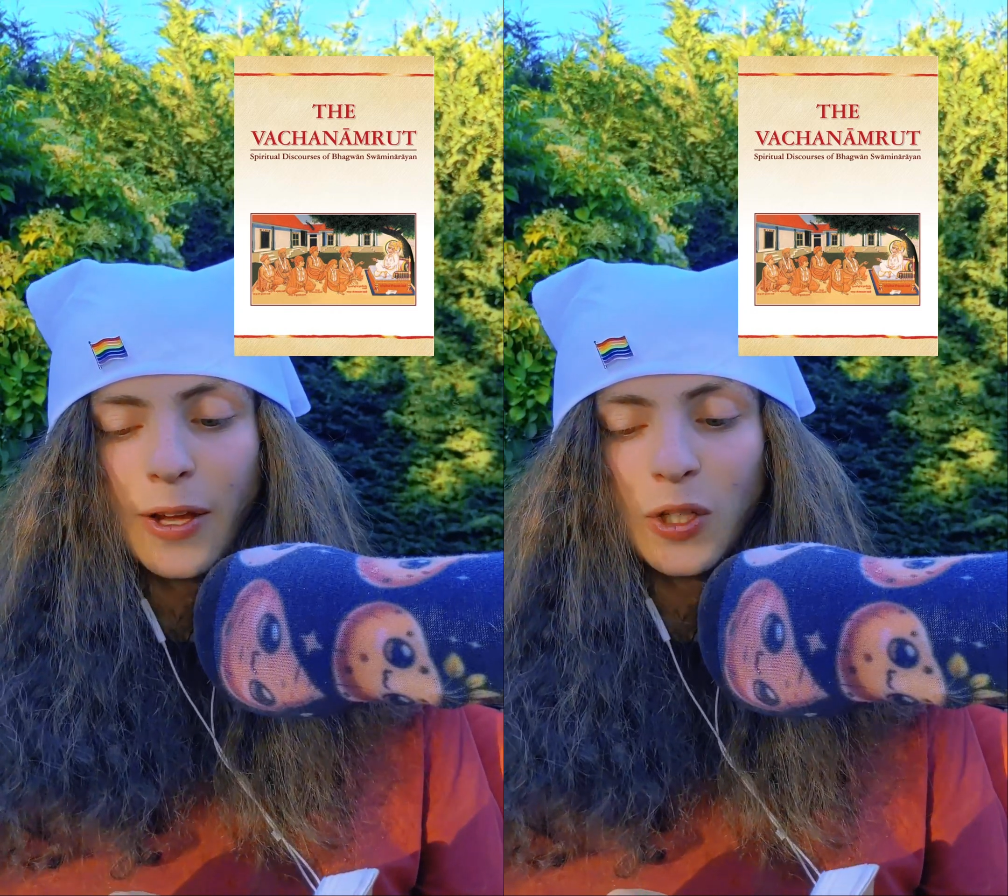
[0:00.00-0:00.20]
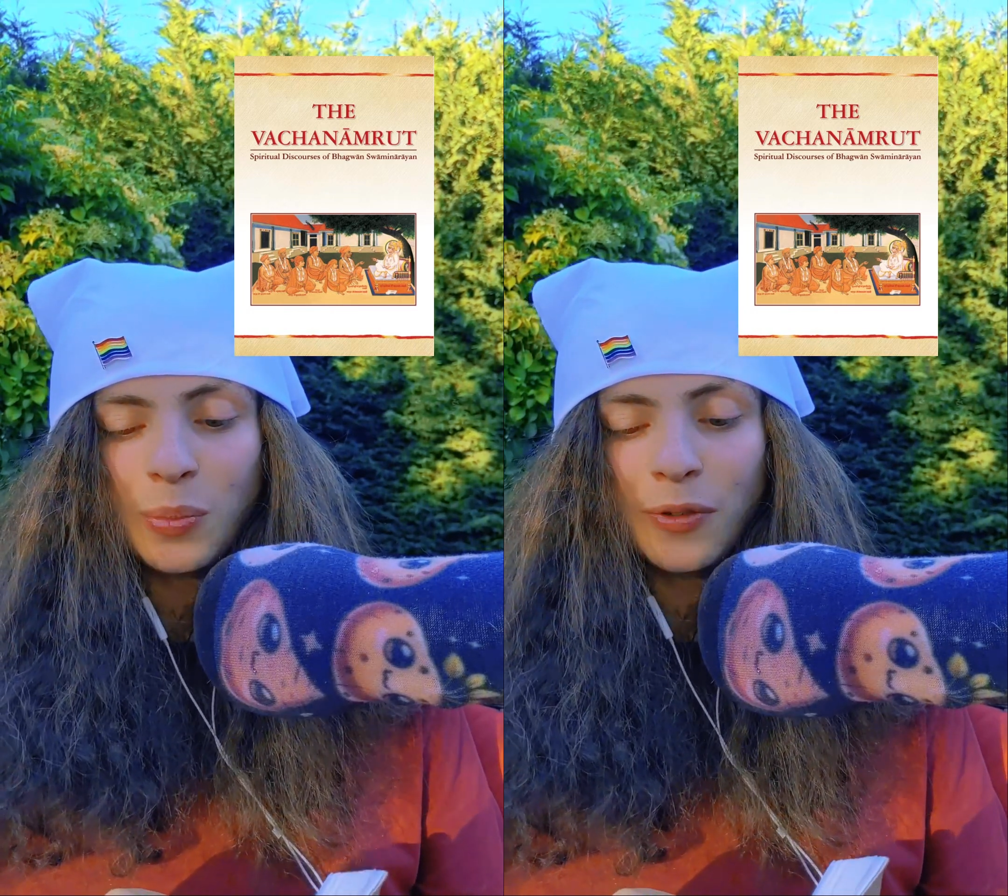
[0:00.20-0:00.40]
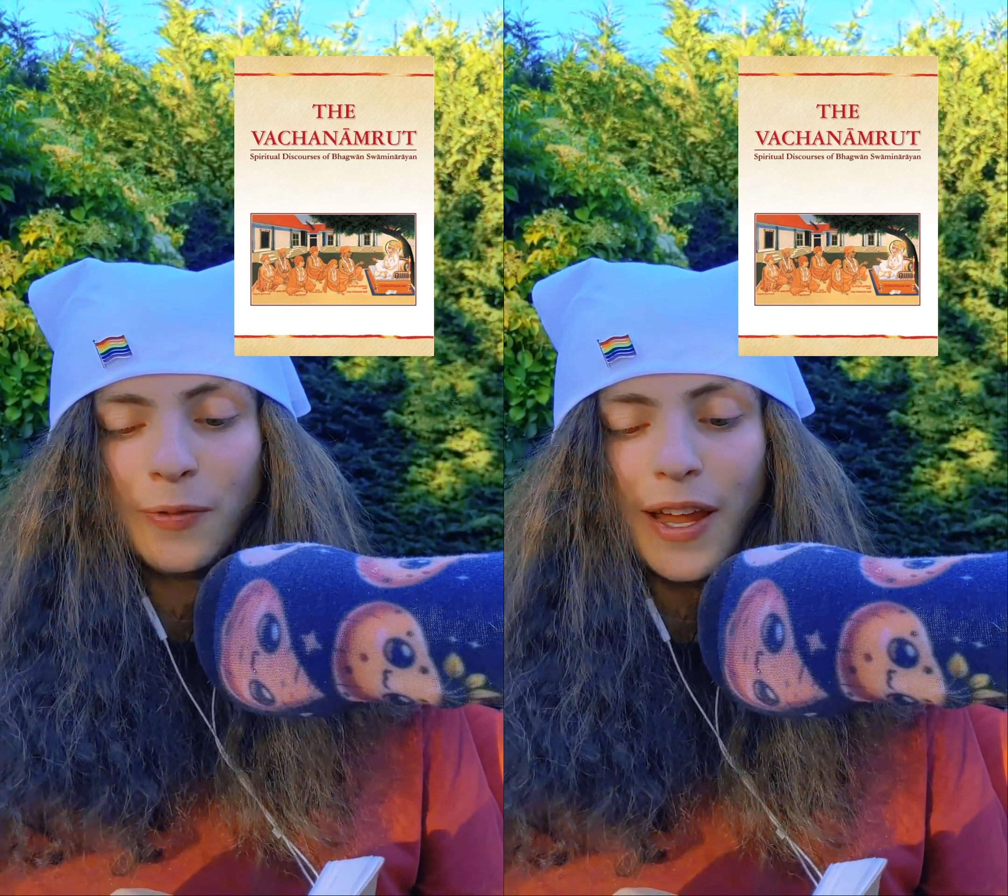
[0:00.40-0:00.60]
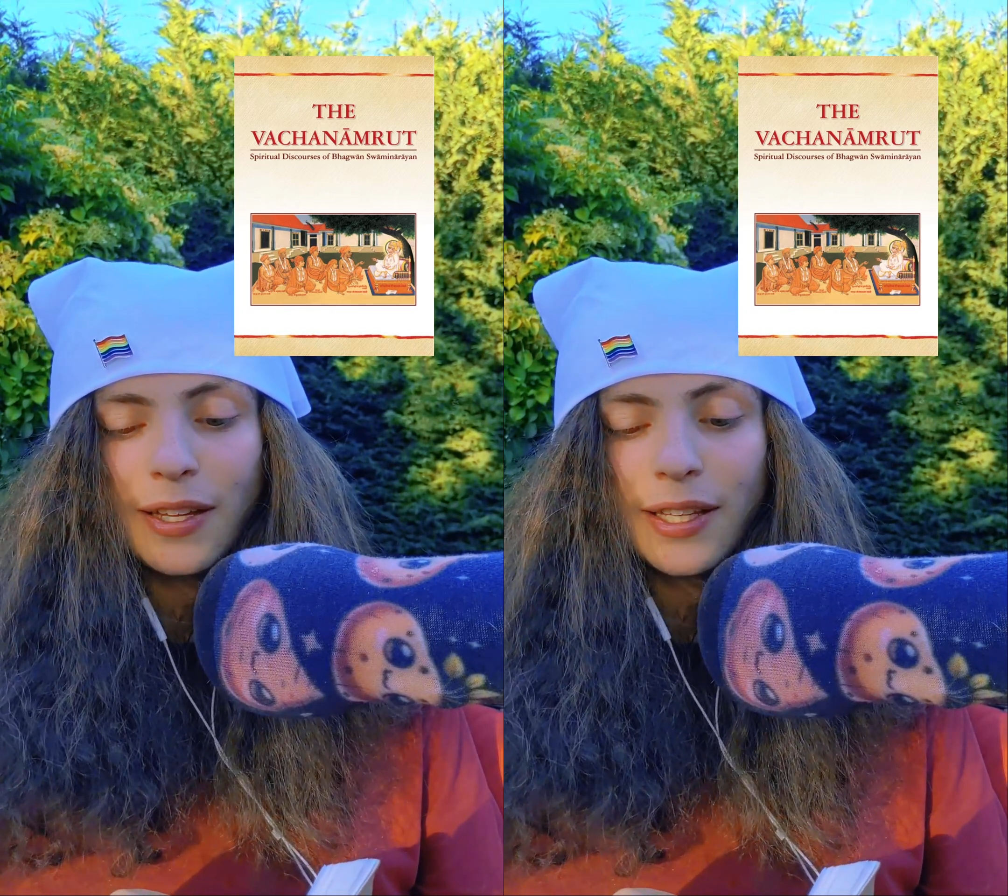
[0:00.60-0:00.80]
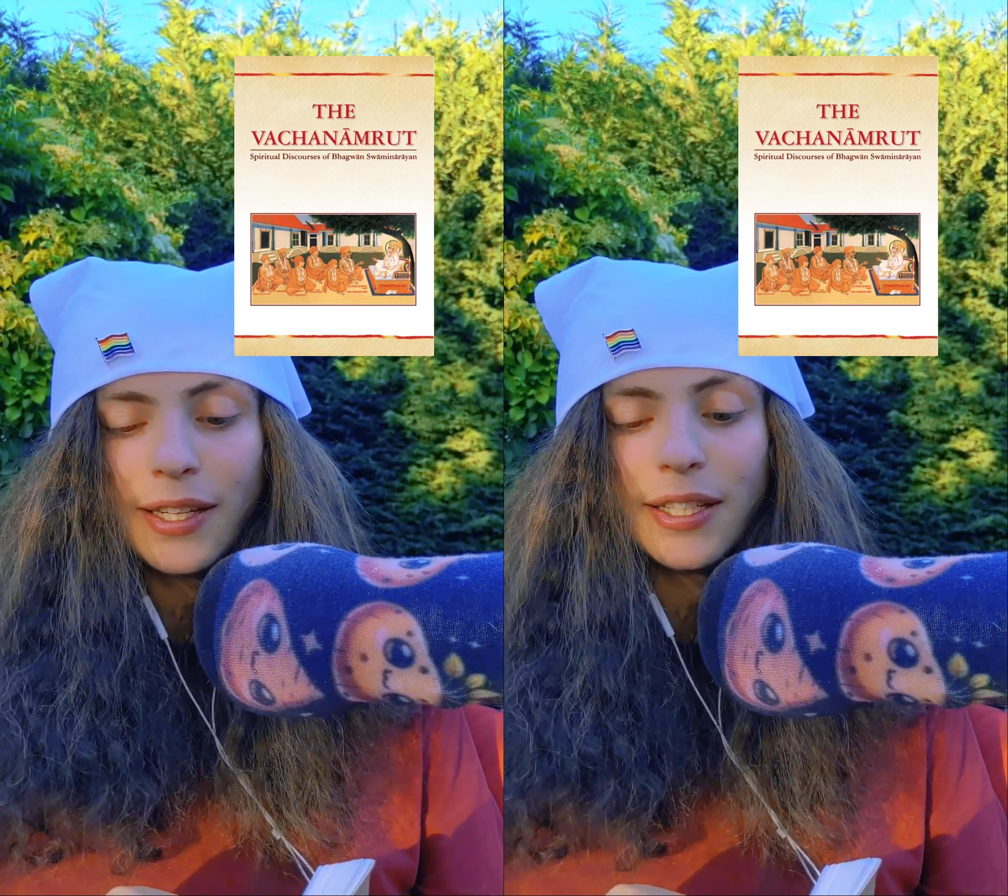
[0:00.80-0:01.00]
to
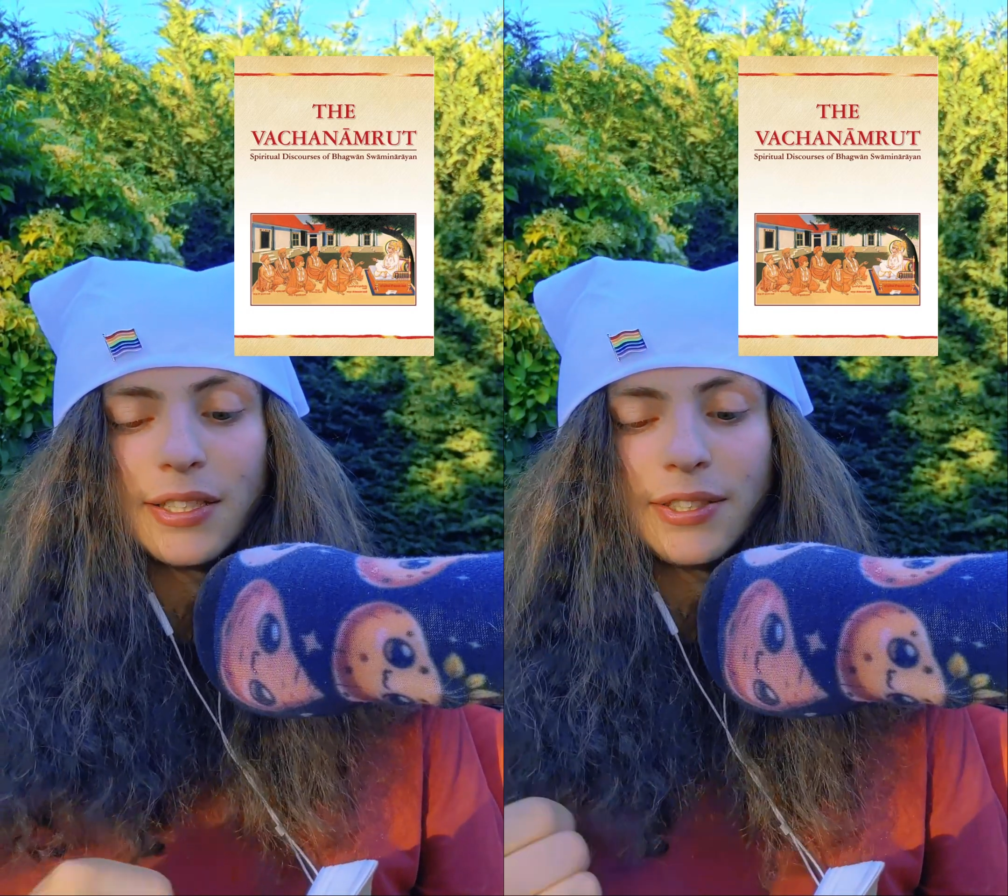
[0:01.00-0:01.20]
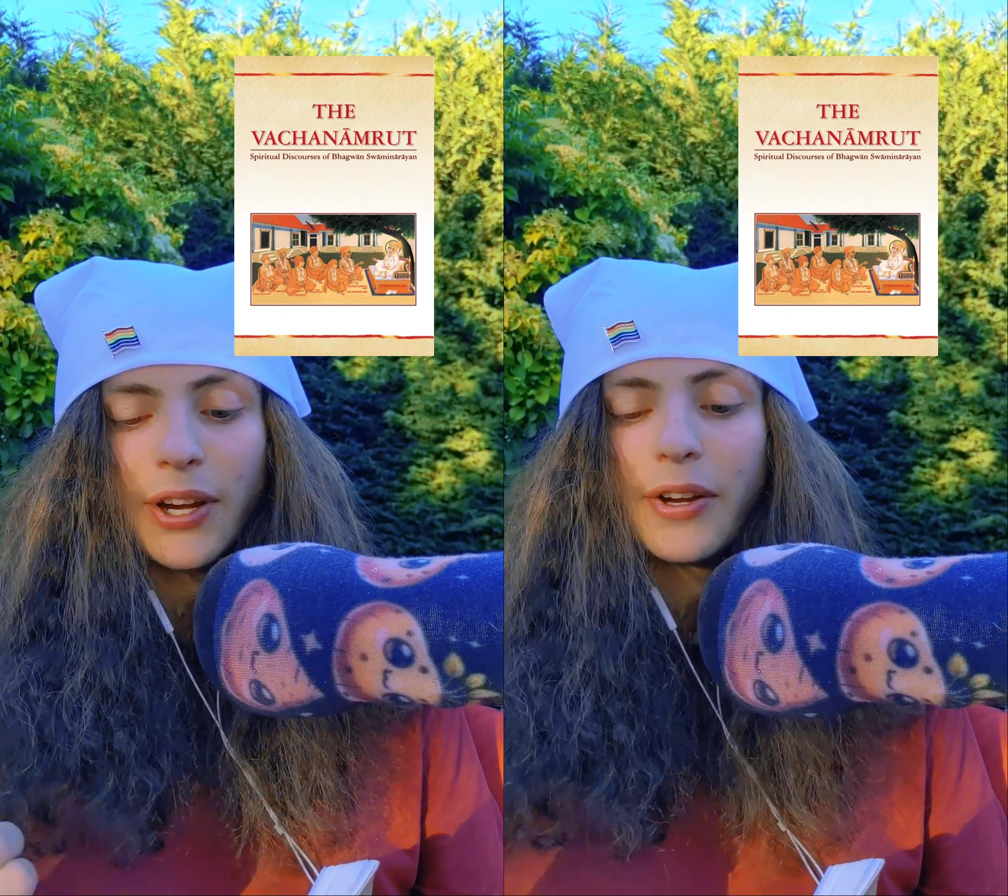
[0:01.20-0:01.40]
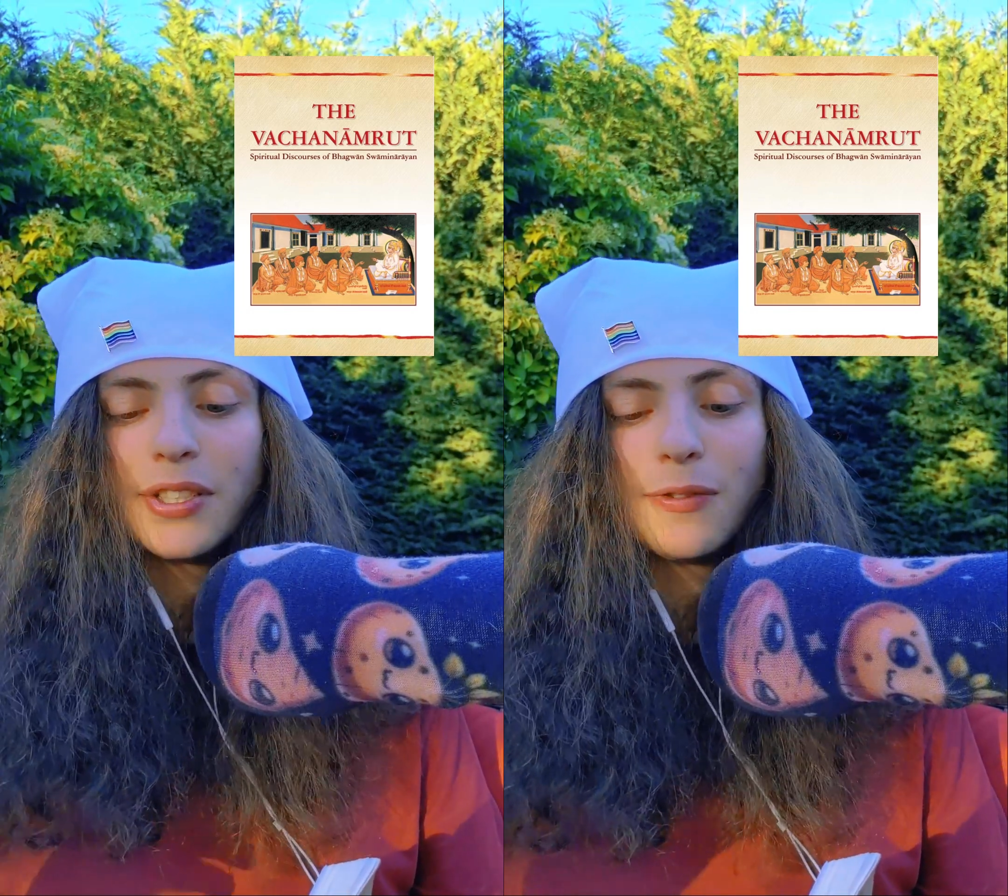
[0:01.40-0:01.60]
prevent the discharge